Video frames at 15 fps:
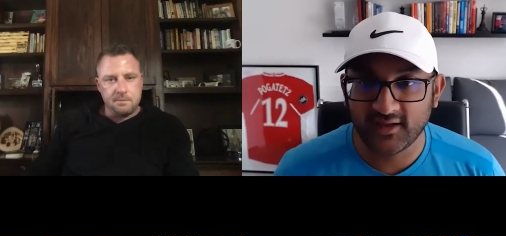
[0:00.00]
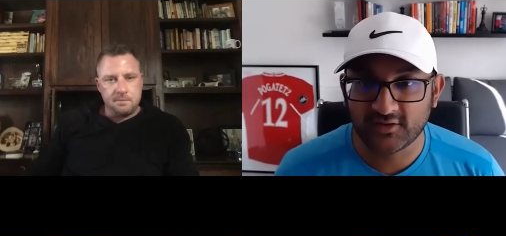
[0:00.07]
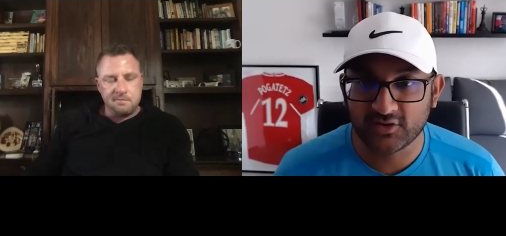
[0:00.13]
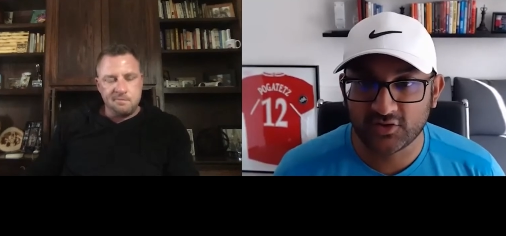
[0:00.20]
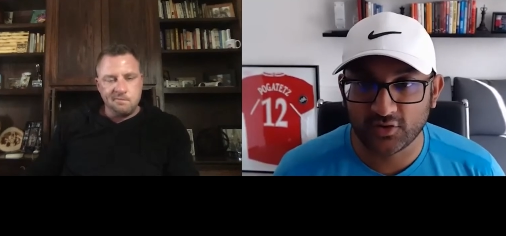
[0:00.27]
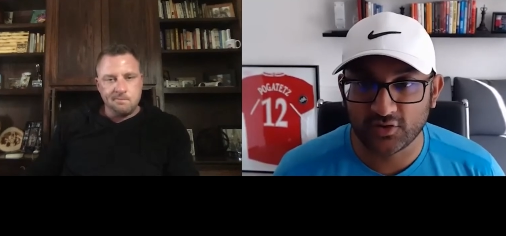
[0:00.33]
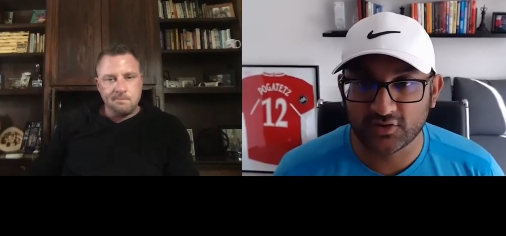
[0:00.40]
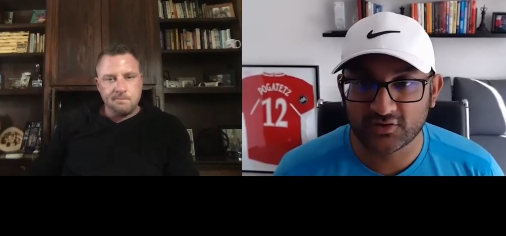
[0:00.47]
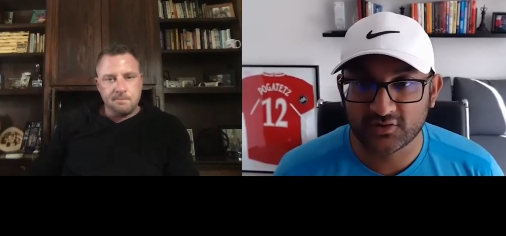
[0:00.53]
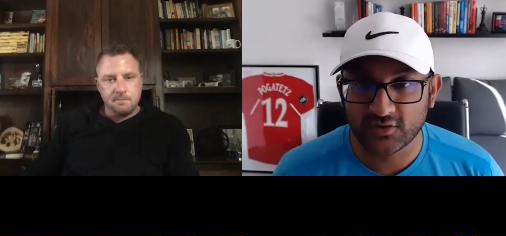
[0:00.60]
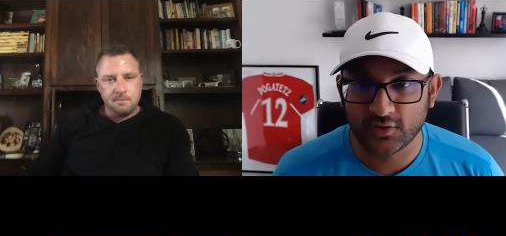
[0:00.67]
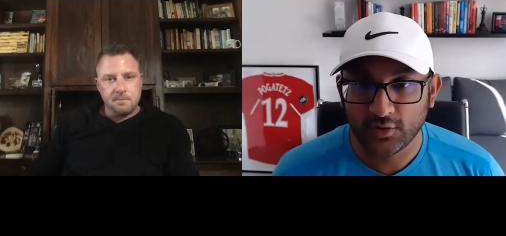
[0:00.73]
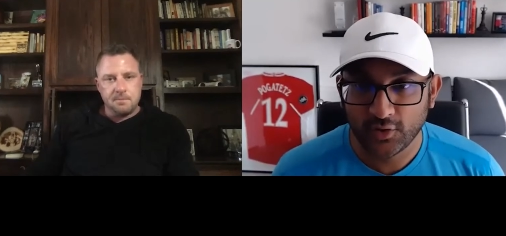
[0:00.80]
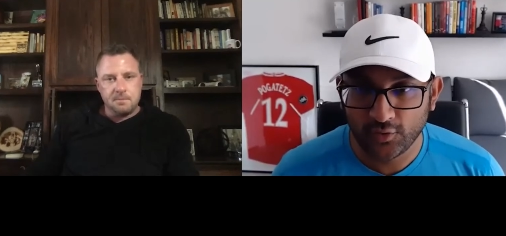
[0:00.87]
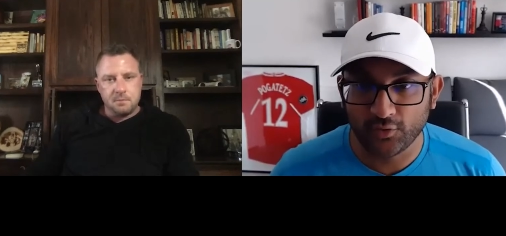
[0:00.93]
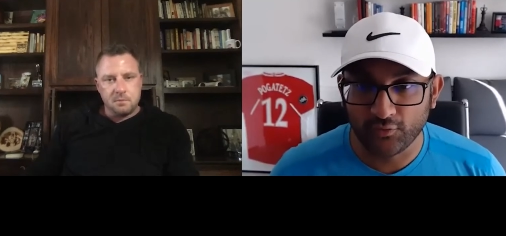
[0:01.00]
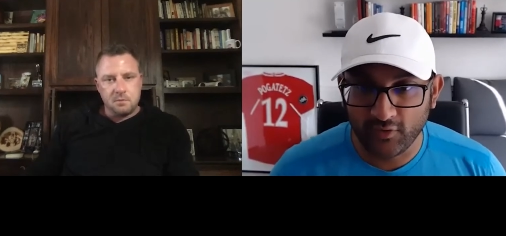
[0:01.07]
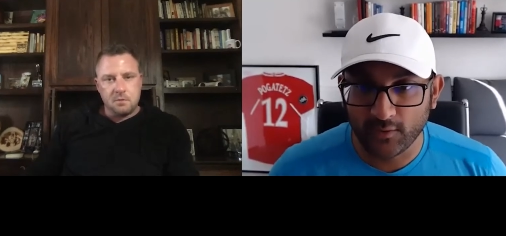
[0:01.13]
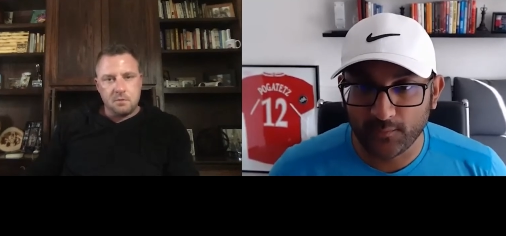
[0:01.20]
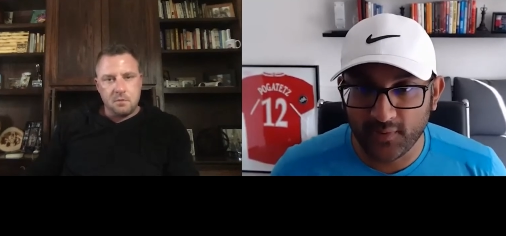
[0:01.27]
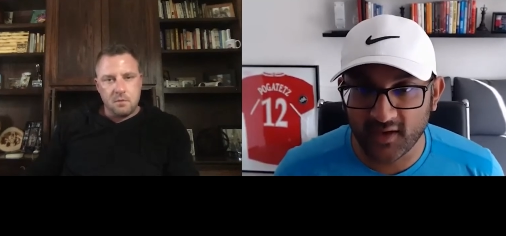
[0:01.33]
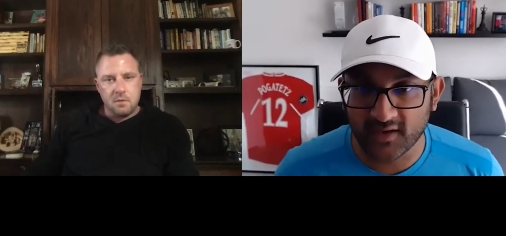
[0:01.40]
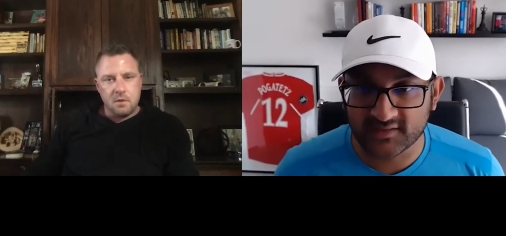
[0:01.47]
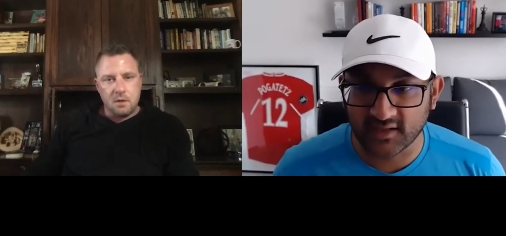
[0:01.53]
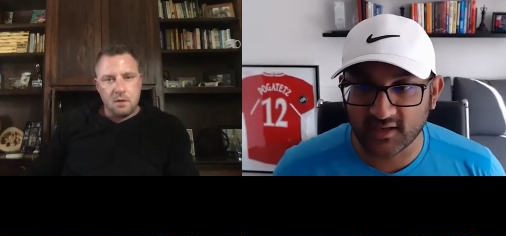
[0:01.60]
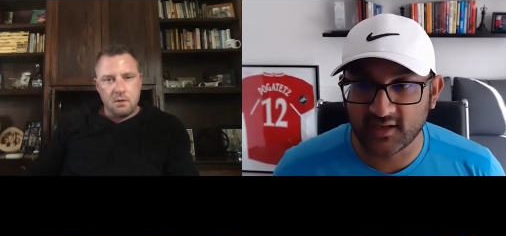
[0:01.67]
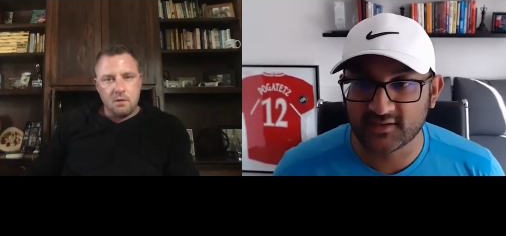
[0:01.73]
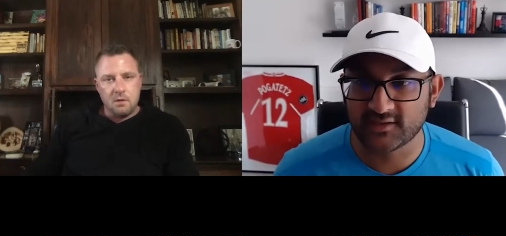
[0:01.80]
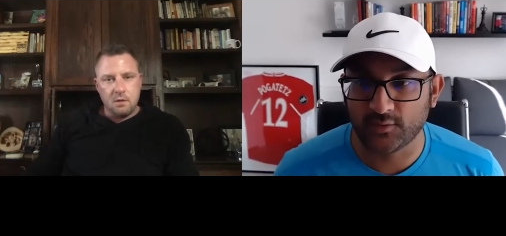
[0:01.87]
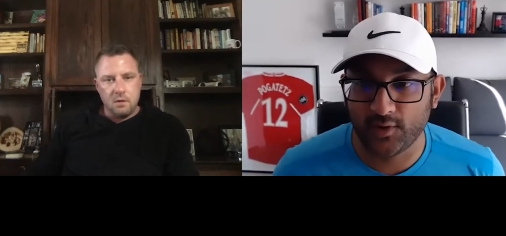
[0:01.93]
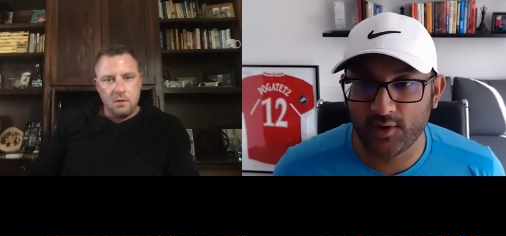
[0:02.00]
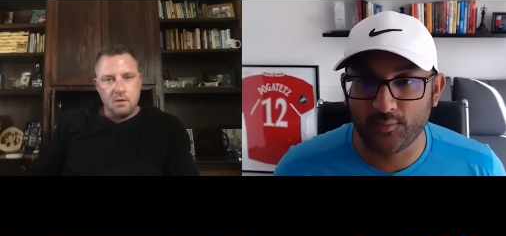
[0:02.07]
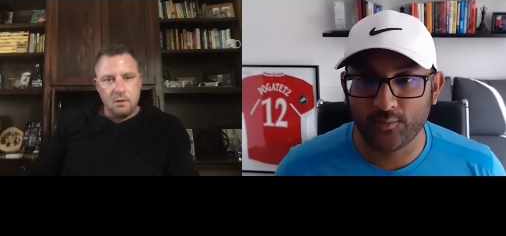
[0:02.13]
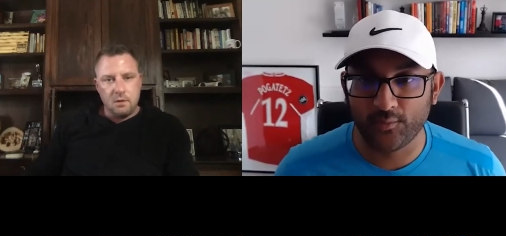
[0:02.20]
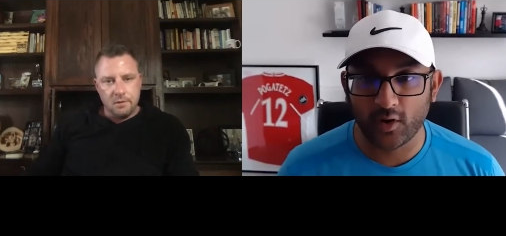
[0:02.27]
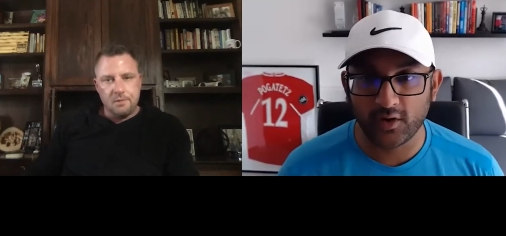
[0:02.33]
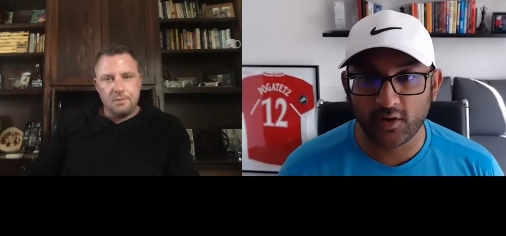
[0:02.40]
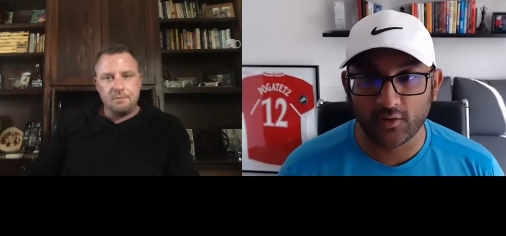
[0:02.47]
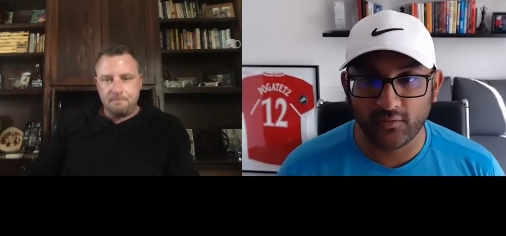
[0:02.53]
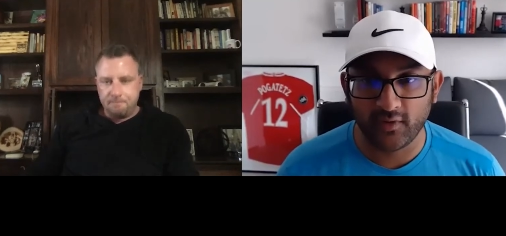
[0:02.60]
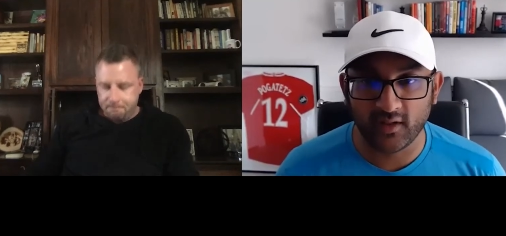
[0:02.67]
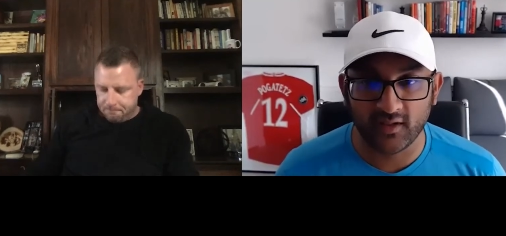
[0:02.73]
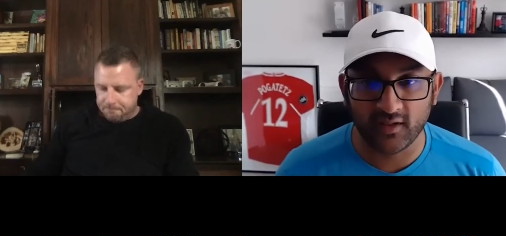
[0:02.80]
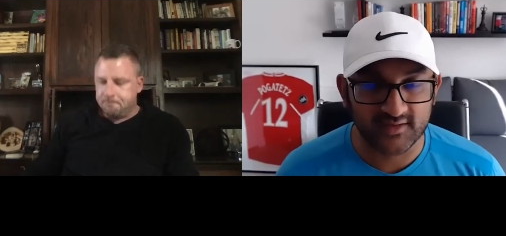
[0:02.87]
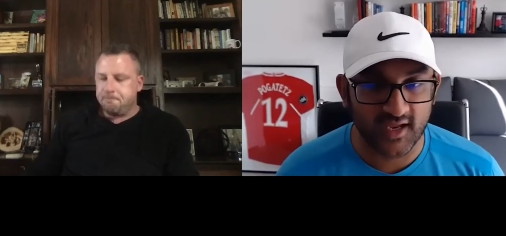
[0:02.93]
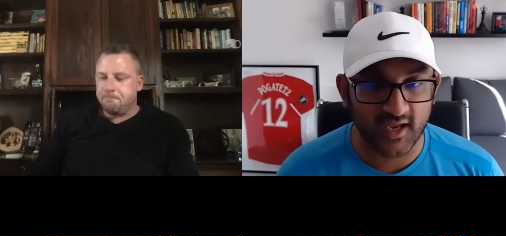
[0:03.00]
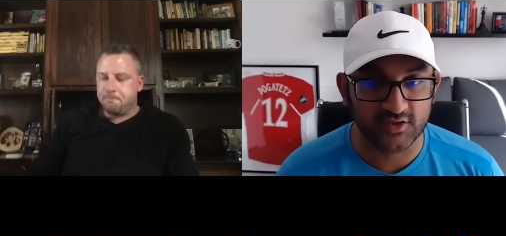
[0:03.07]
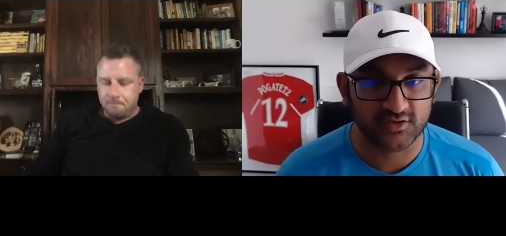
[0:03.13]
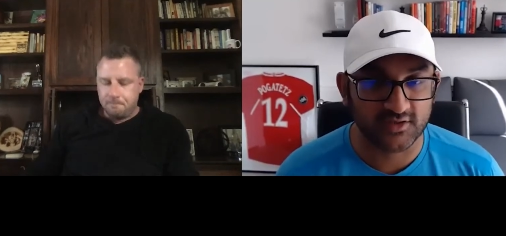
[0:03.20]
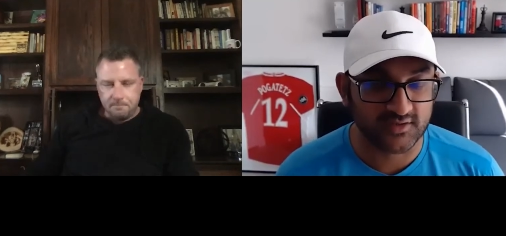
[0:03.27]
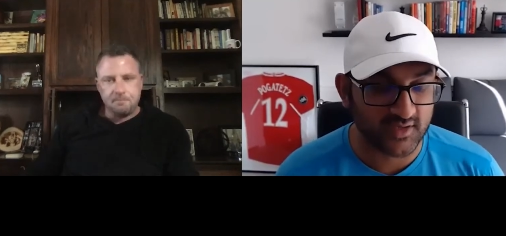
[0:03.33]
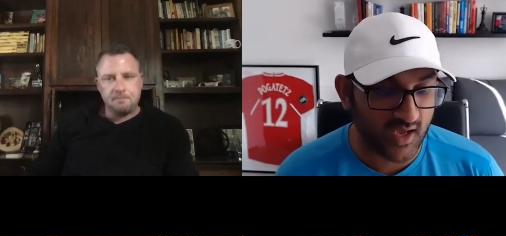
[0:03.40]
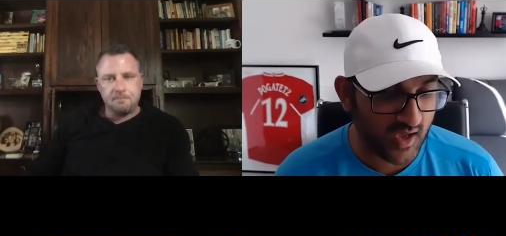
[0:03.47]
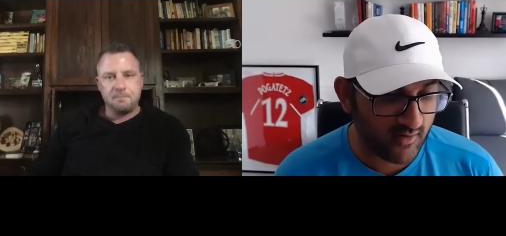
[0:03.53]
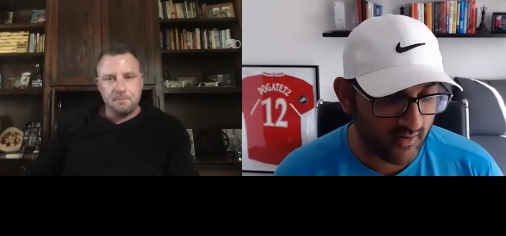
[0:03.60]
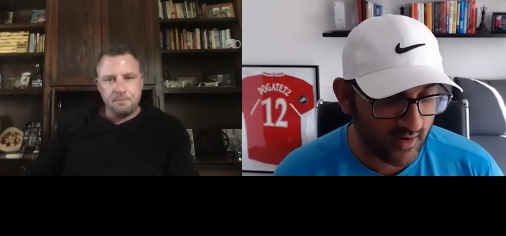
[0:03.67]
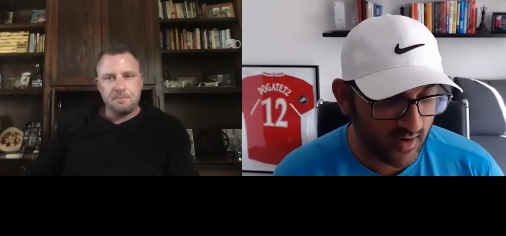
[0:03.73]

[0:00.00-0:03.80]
Speaker 1: It shows who the real person is and what your real intentions are.